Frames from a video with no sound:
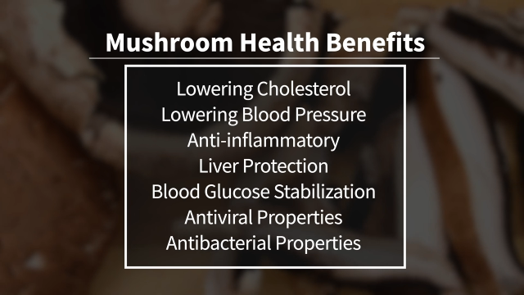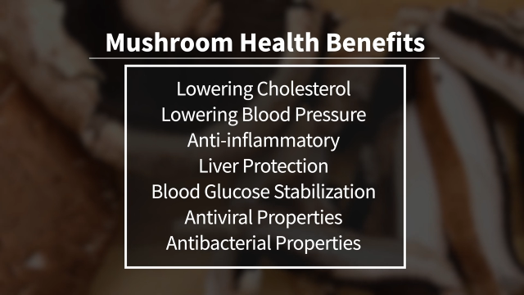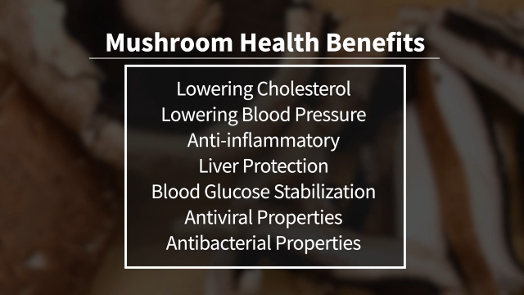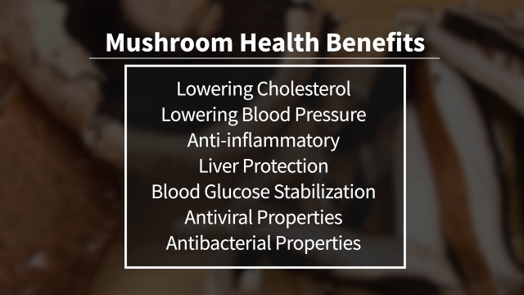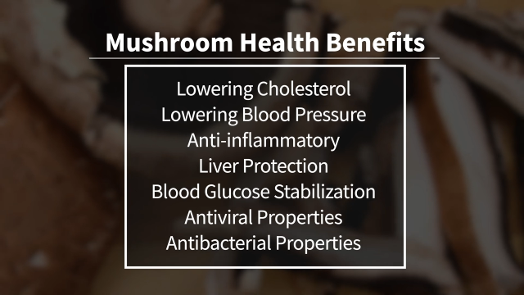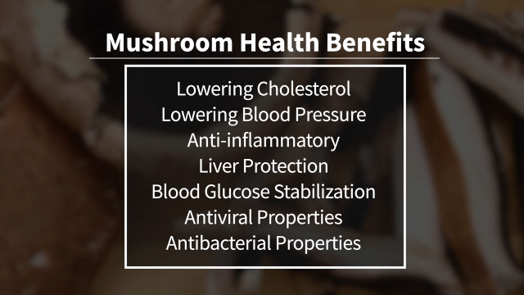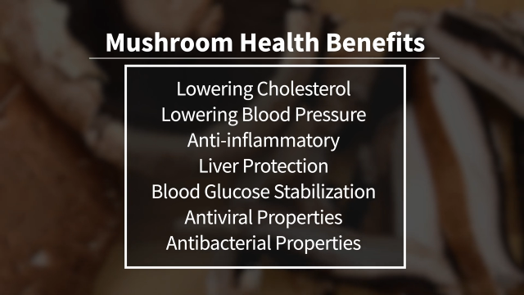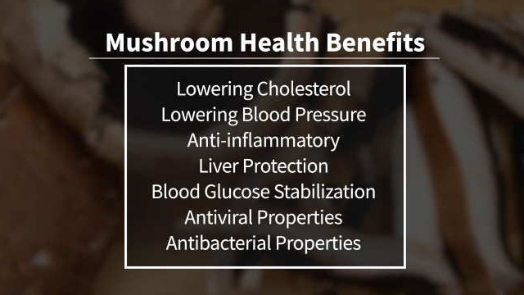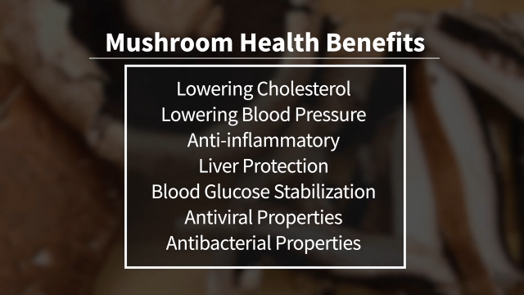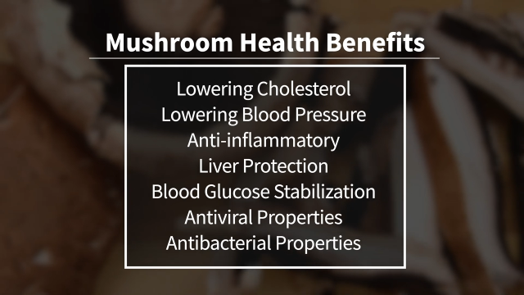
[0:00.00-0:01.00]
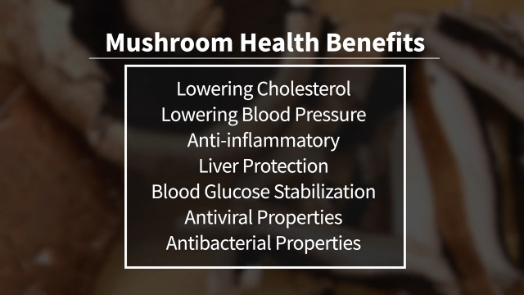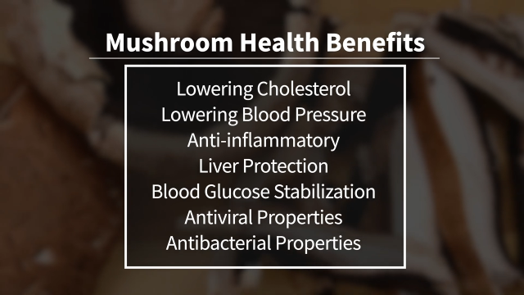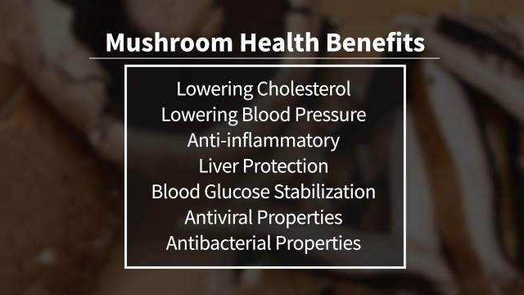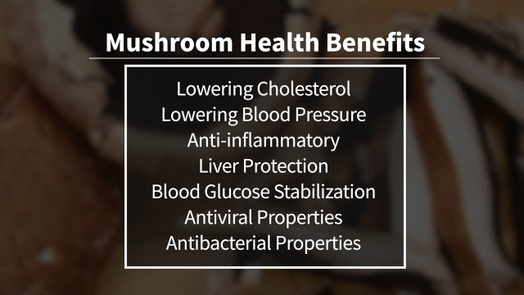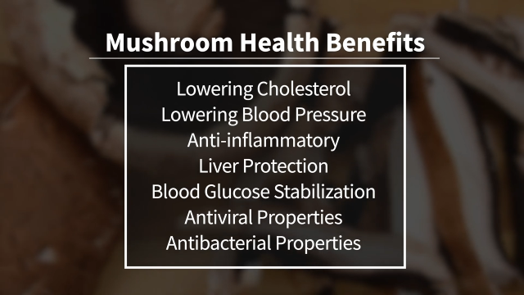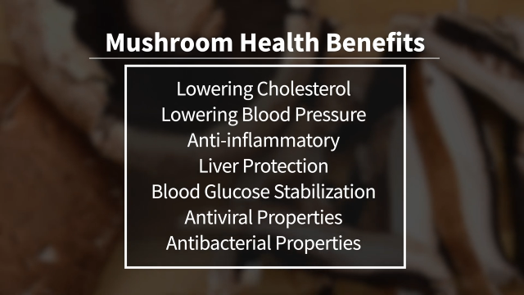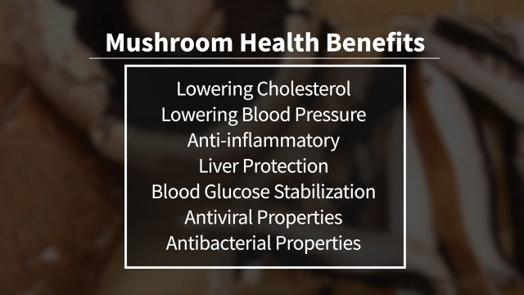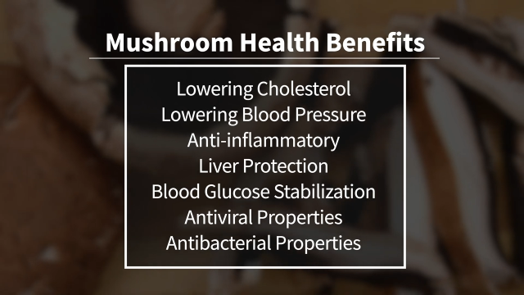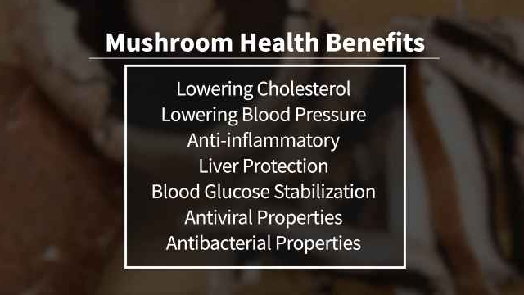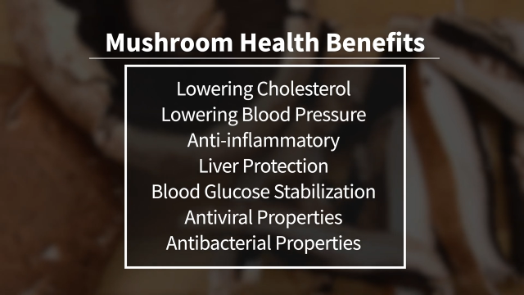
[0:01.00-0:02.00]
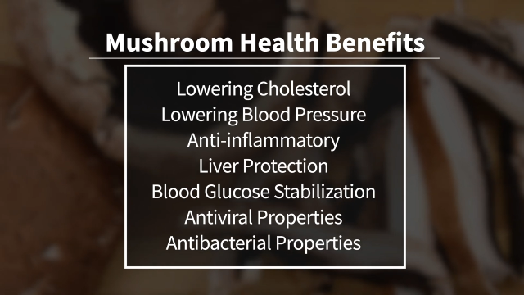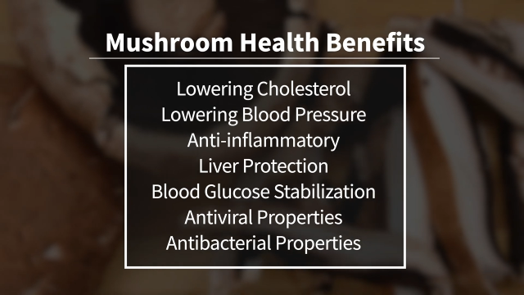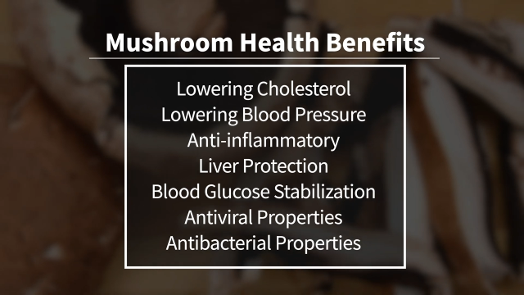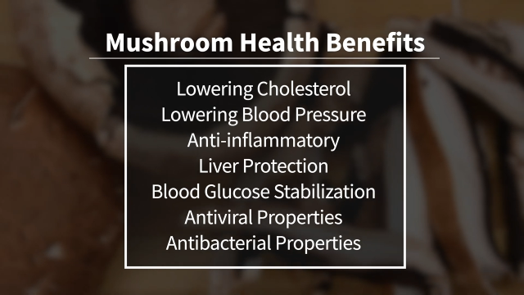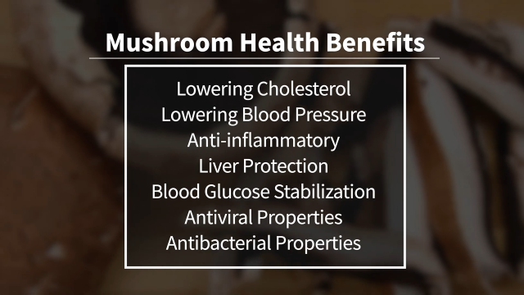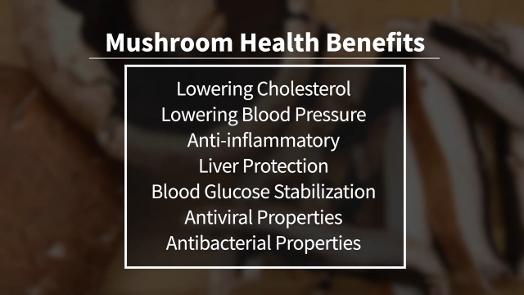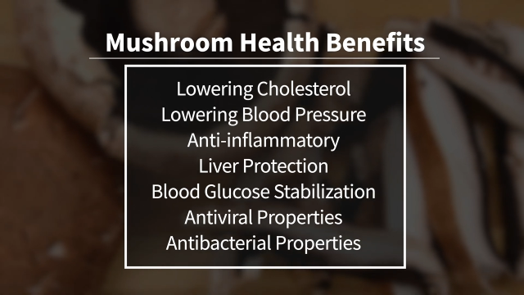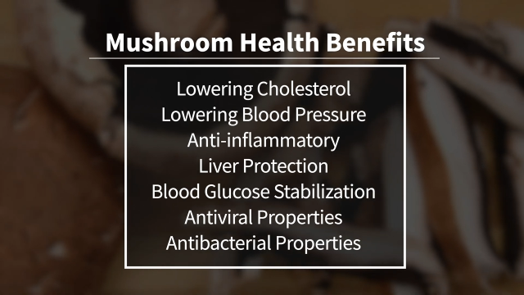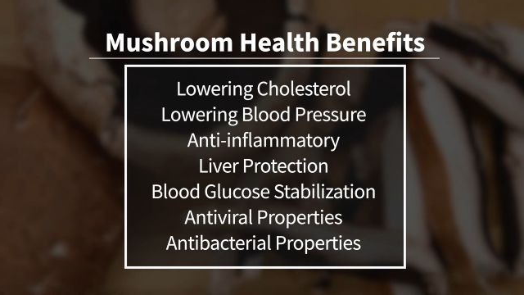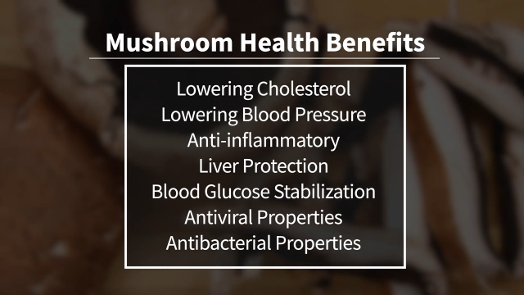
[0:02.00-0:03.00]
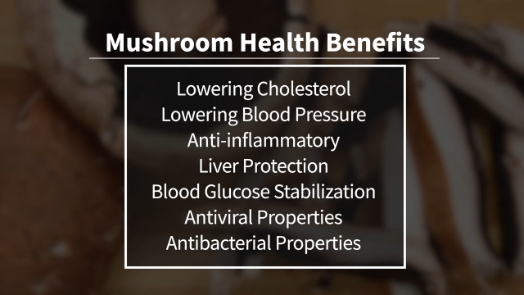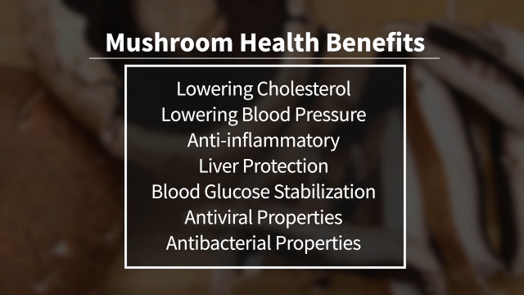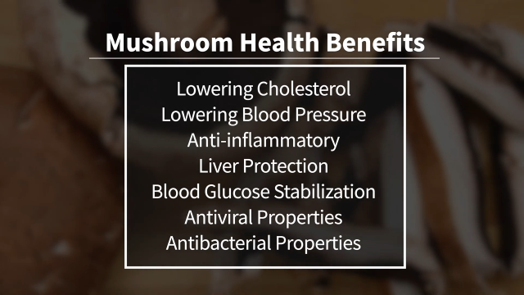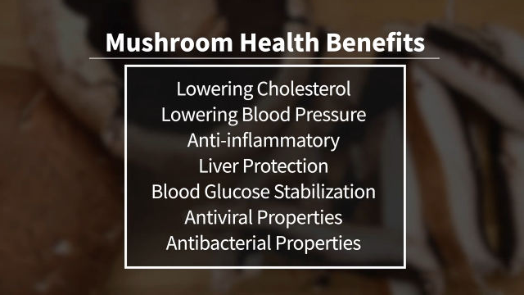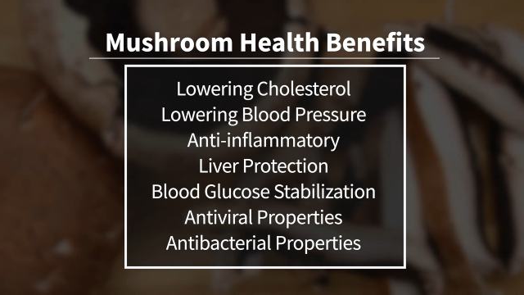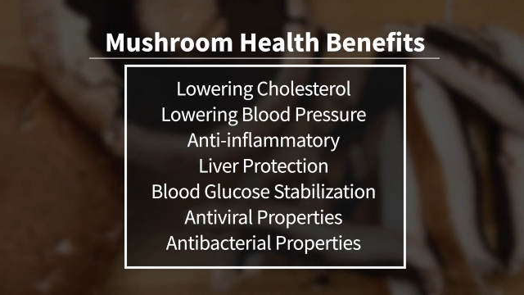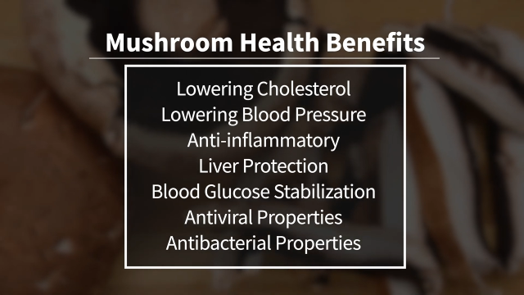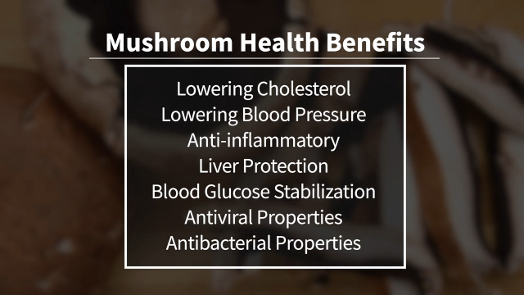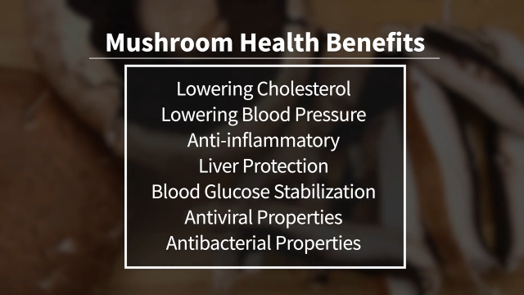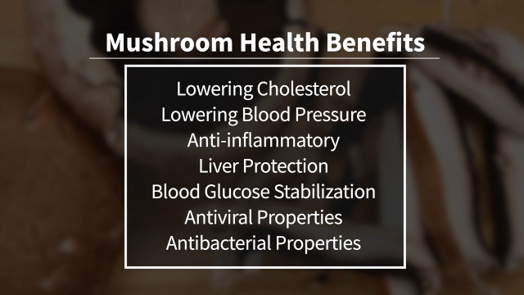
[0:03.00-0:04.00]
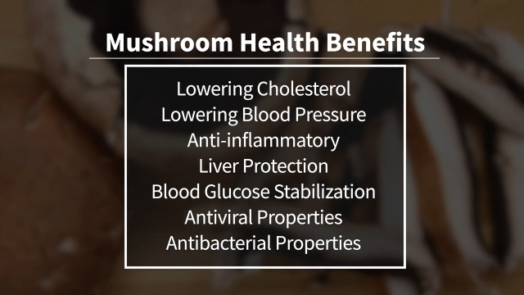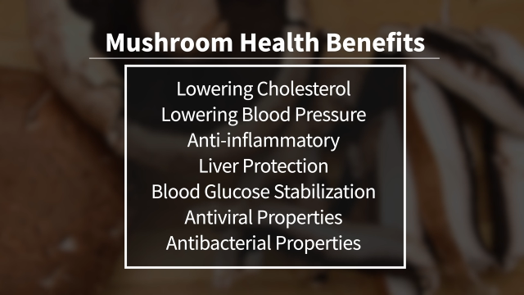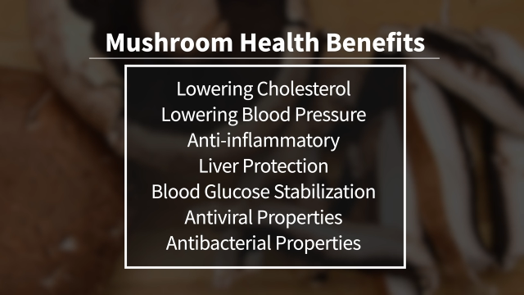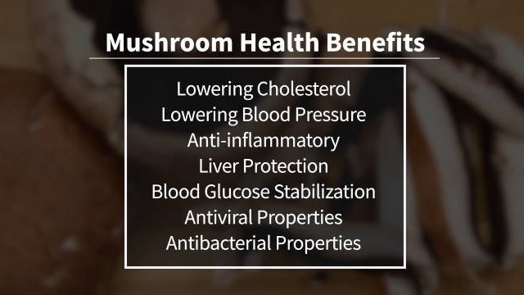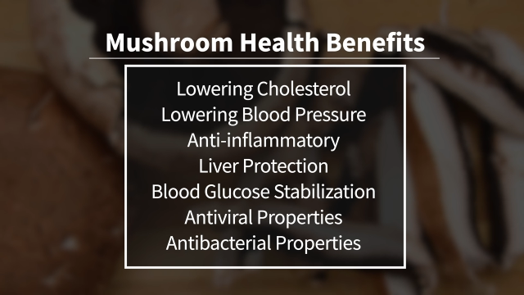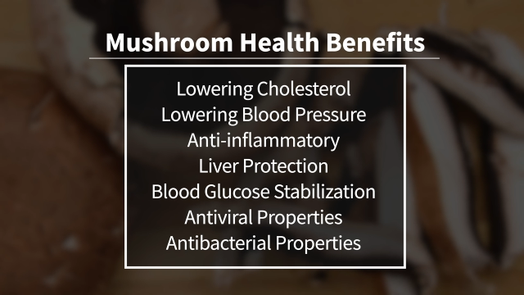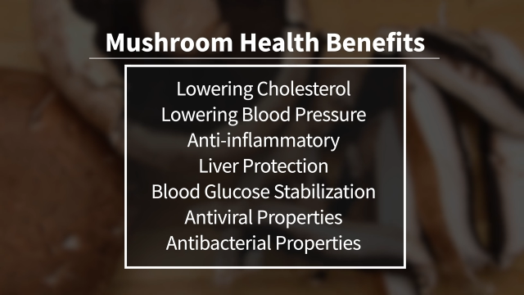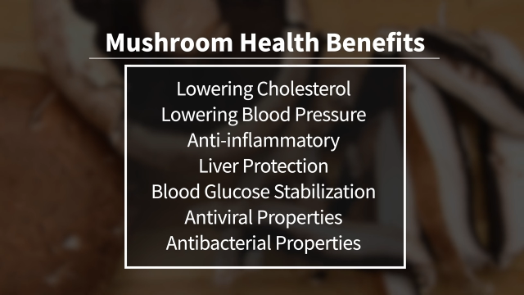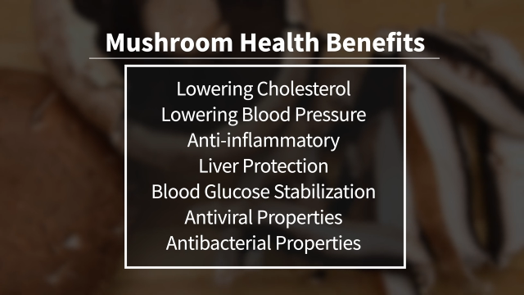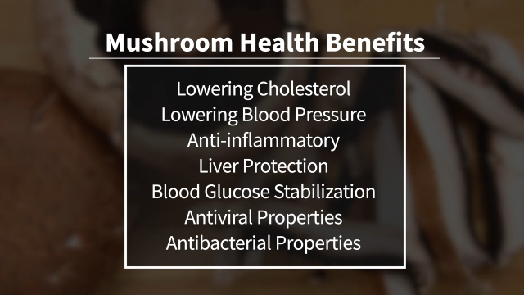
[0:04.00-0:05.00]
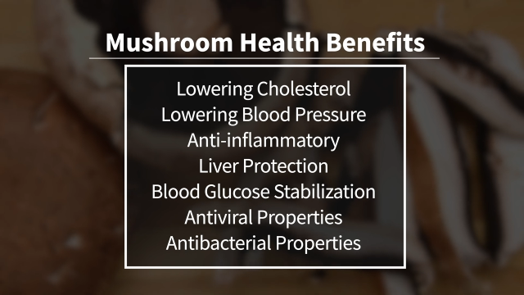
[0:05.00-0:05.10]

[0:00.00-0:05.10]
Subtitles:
Nobody's mouth can be seen.